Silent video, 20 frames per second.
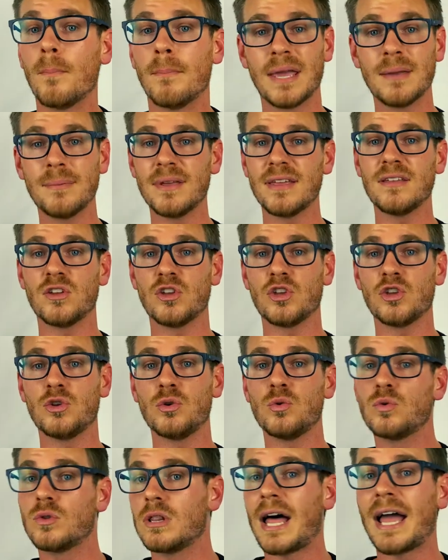Maybe
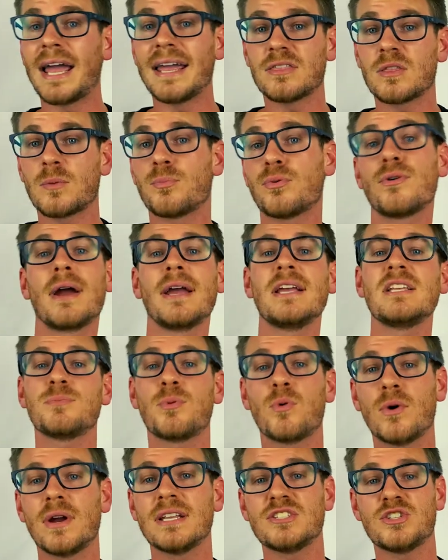you like the price
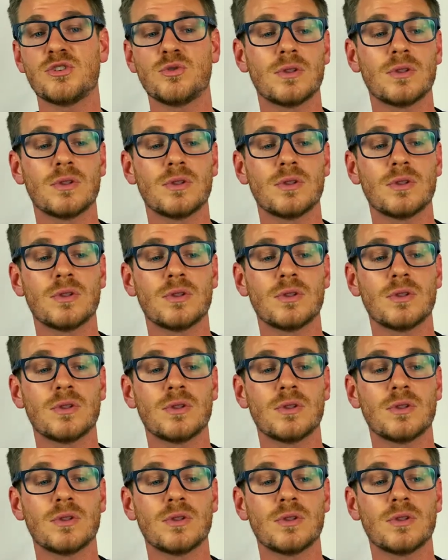points,